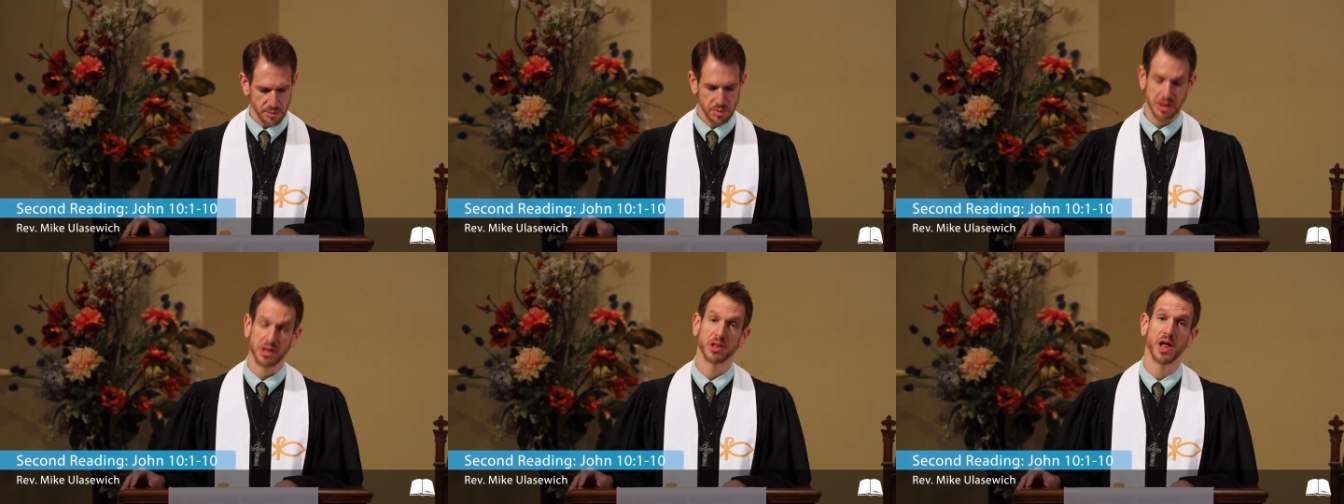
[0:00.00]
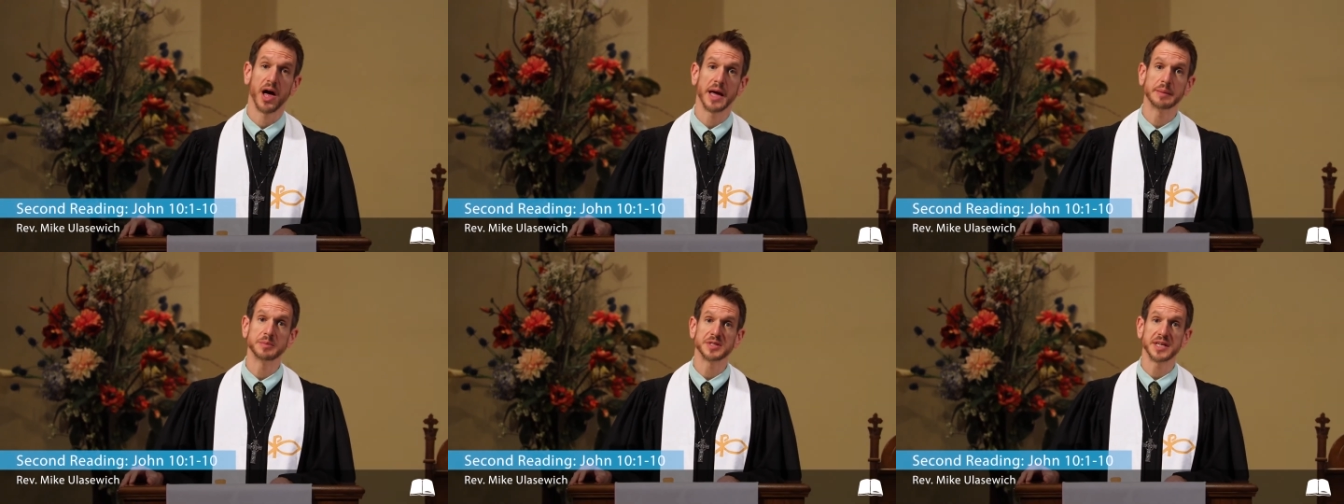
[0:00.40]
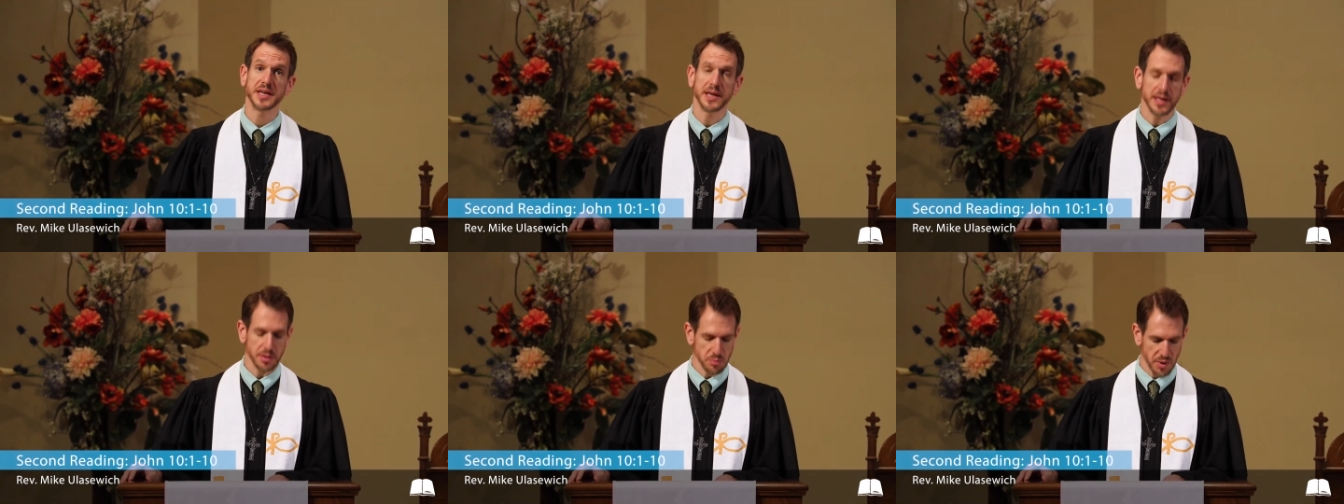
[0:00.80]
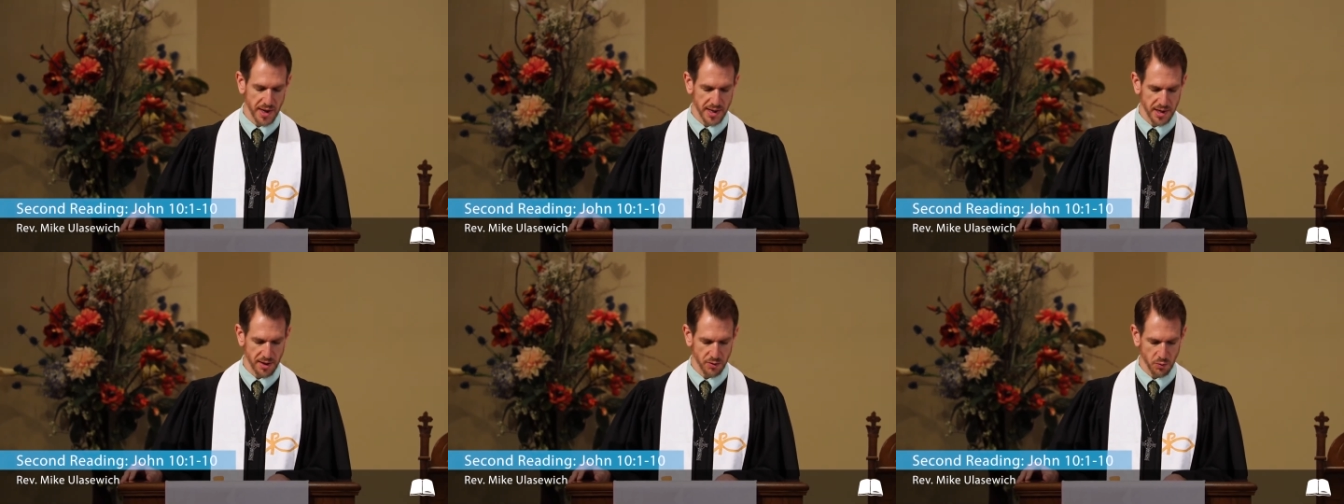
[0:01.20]
but climbs in
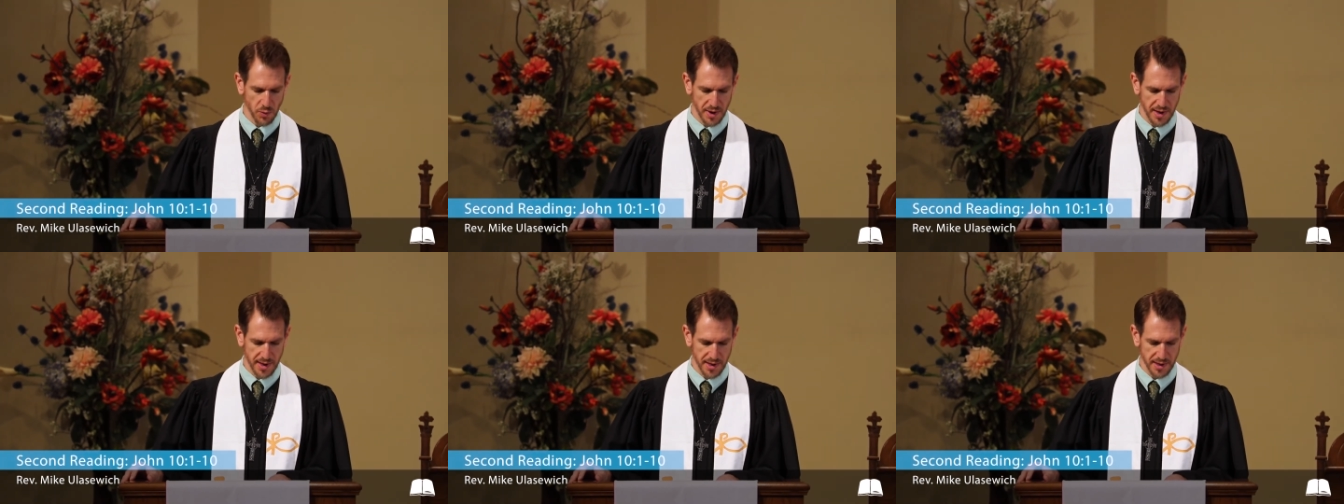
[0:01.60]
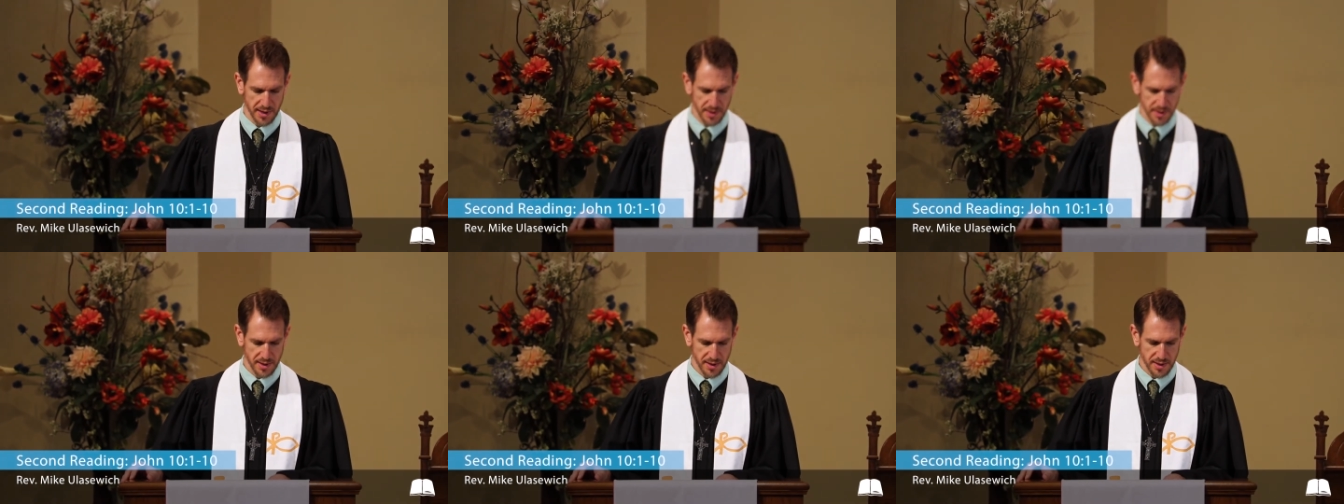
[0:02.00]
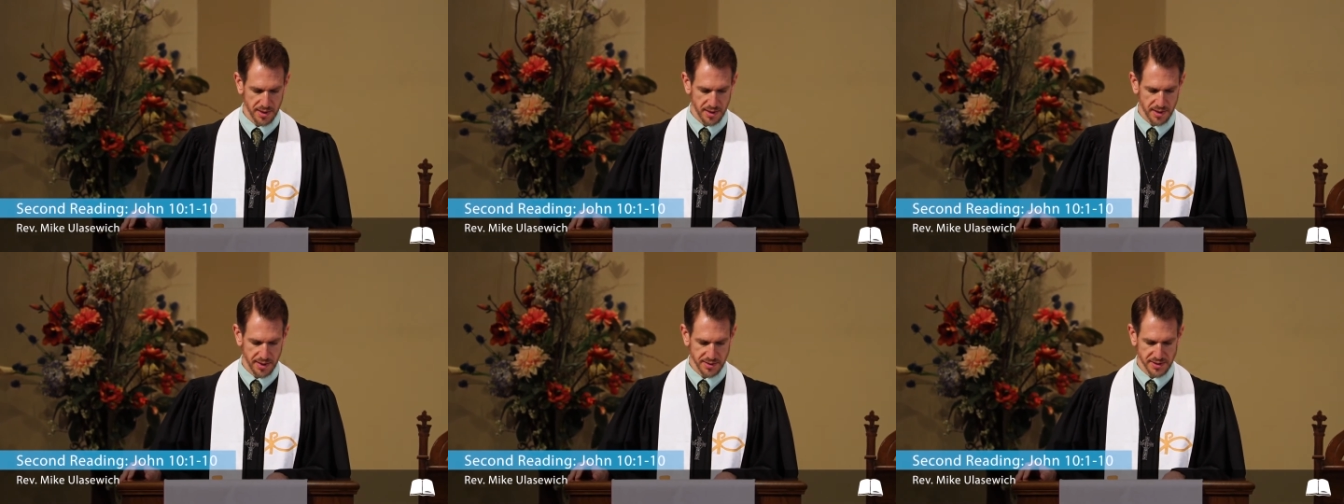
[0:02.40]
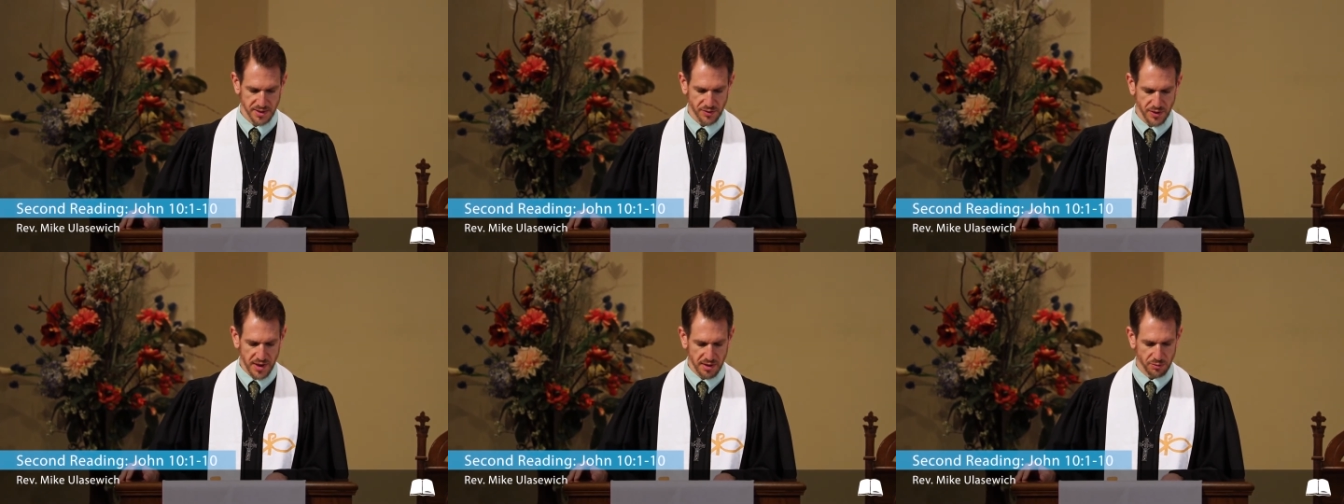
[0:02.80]
by another way, is a
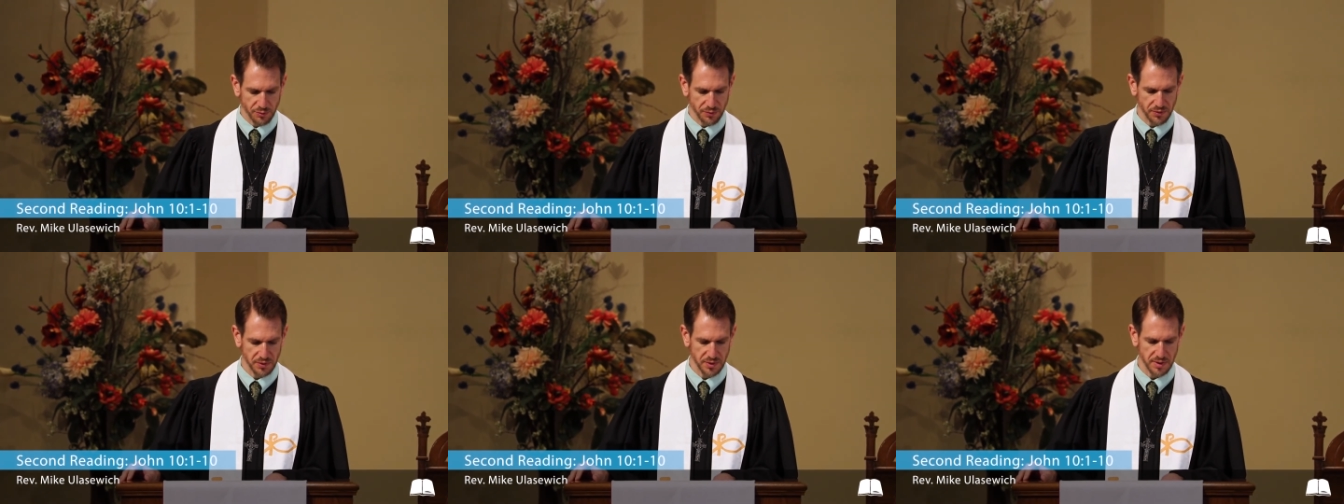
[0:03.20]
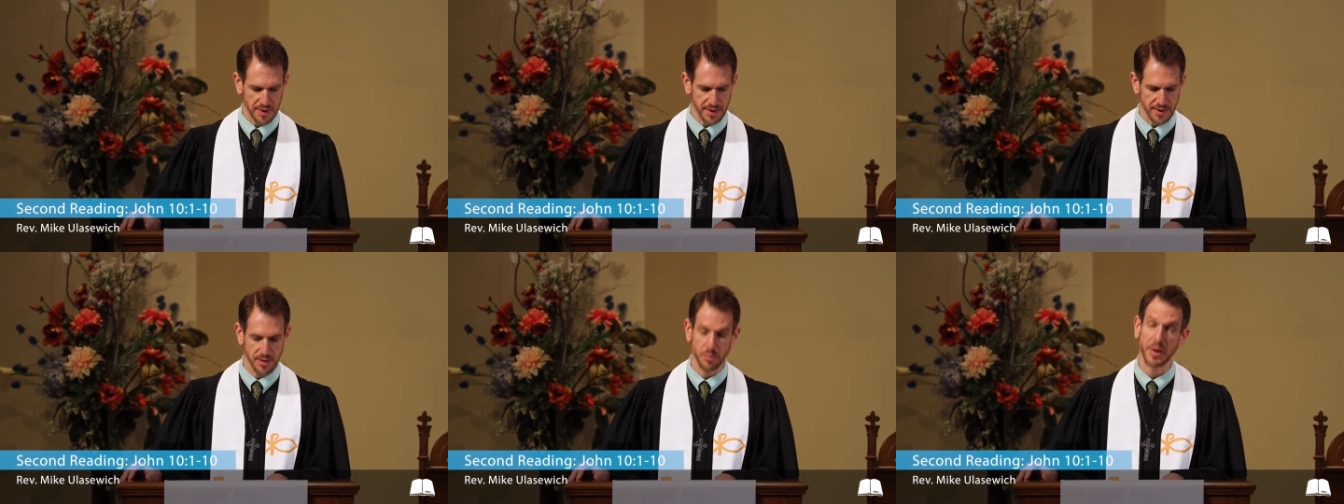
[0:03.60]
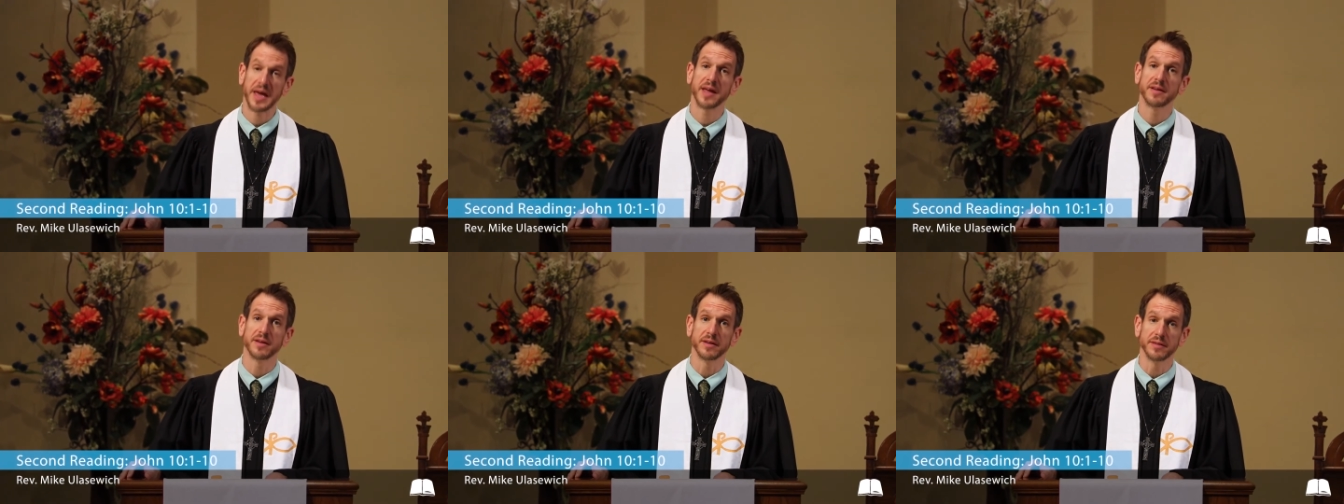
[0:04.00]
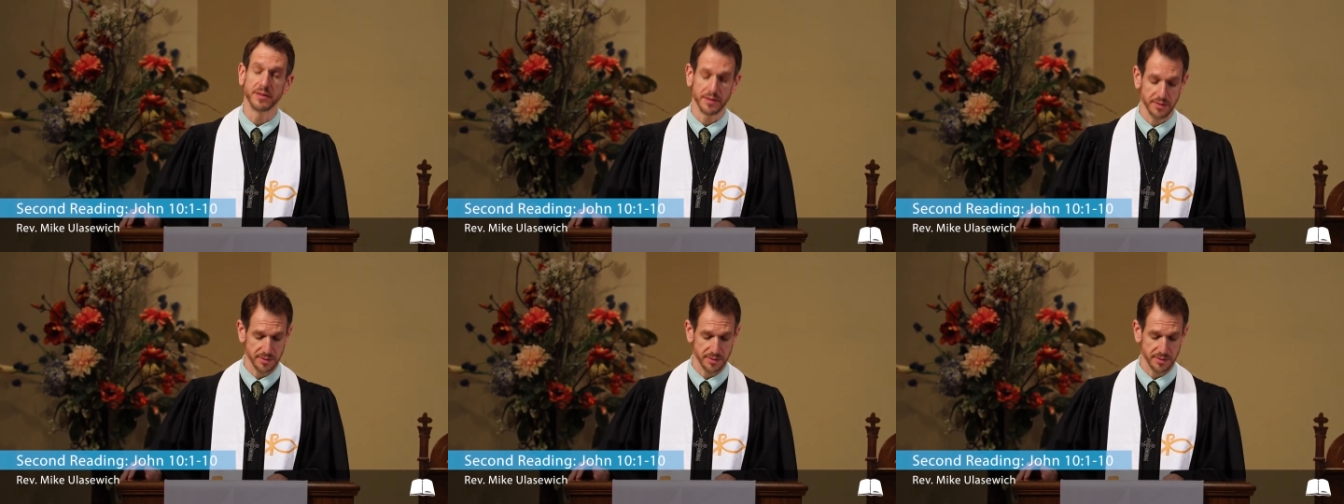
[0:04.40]
thief and abandoned.